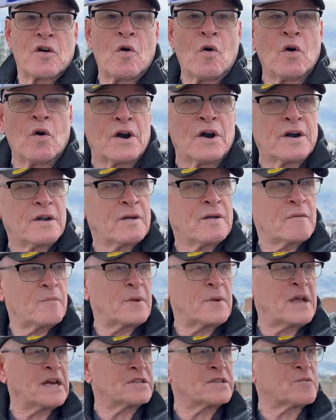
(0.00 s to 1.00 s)
in court
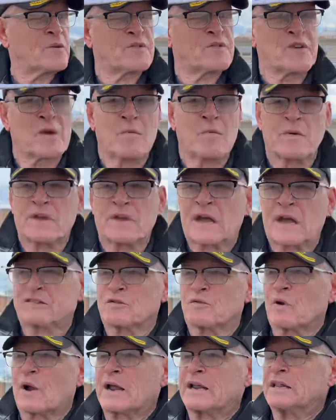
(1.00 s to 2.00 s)
because we think we
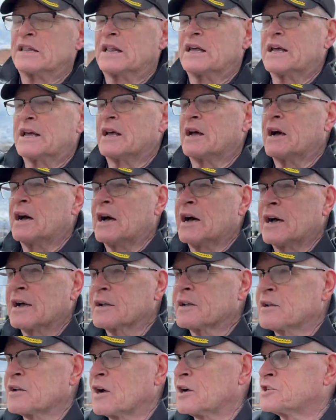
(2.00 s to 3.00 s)
got the right
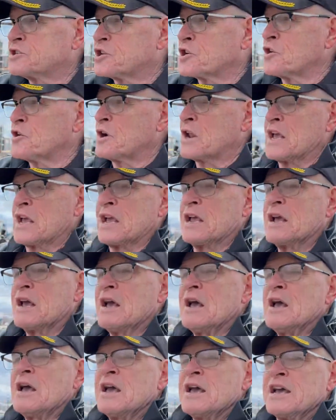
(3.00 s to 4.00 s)
attorney.
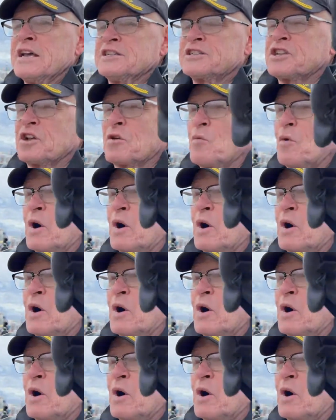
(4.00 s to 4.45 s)
Is the